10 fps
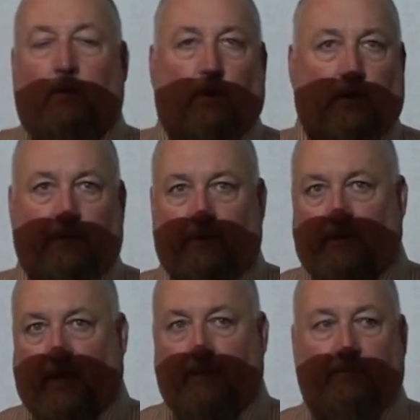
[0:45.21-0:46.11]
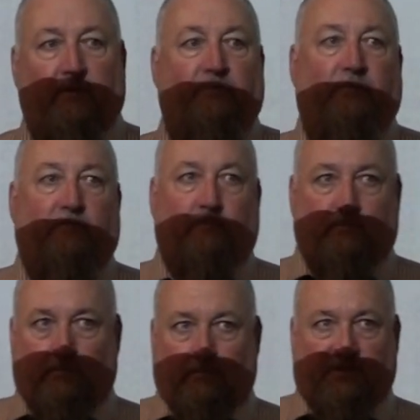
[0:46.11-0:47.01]
or other type of
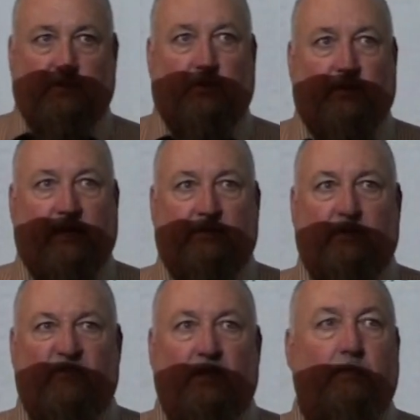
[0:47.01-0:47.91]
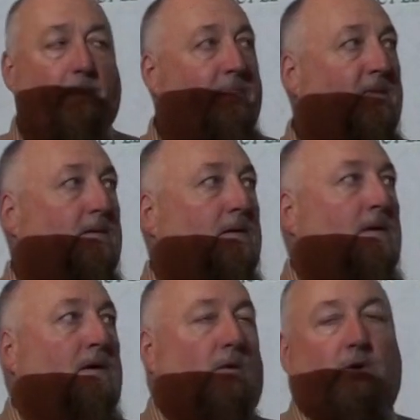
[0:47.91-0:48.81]
similar activity
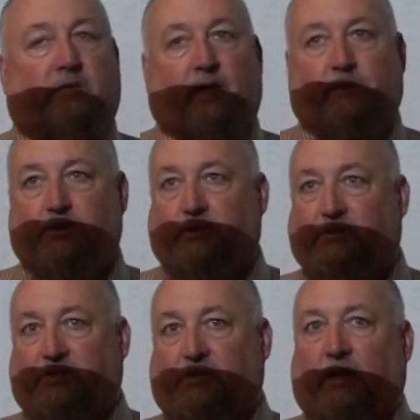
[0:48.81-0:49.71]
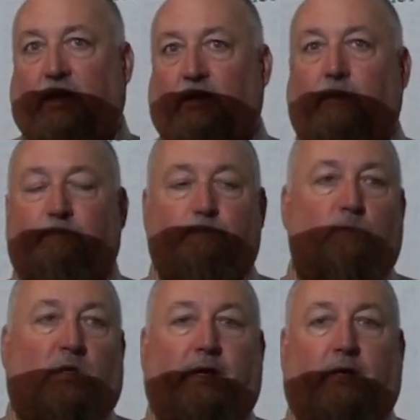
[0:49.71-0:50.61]
or damage to society,
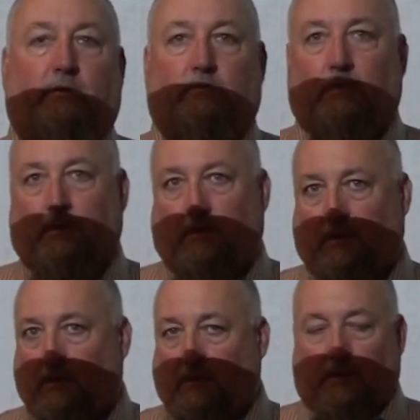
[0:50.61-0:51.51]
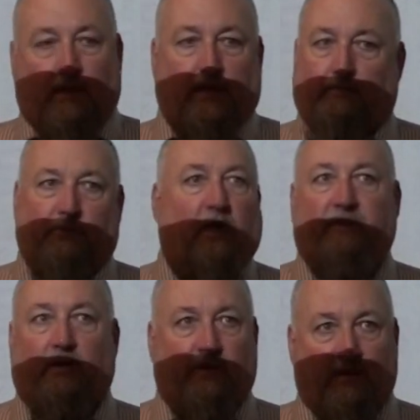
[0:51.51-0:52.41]
like uh,
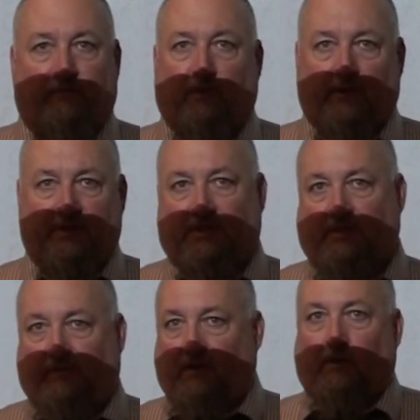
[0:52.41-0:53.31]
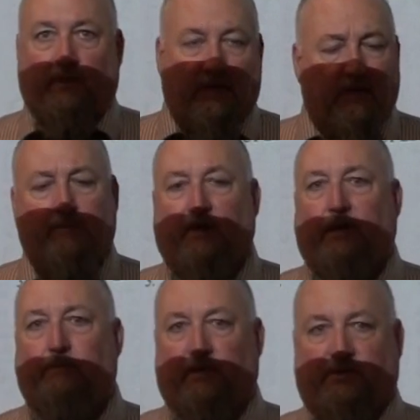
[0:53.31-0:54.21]
driving under the influence if you don't run into
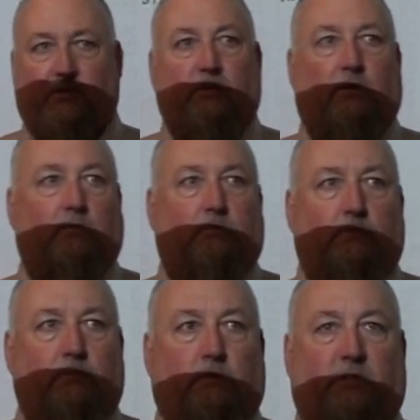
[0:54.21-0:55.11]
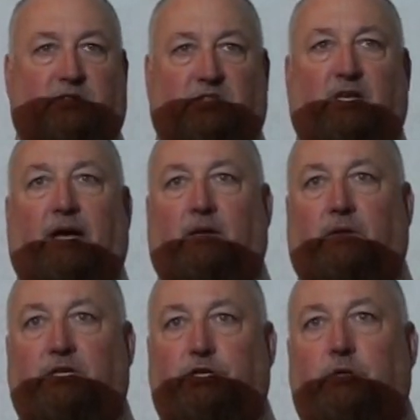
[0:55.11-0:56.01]
anybody, but it's still a
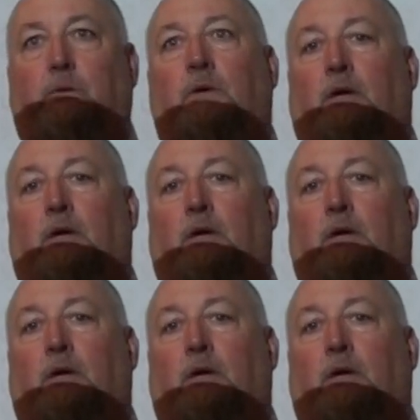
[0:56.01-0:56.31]
societal issue.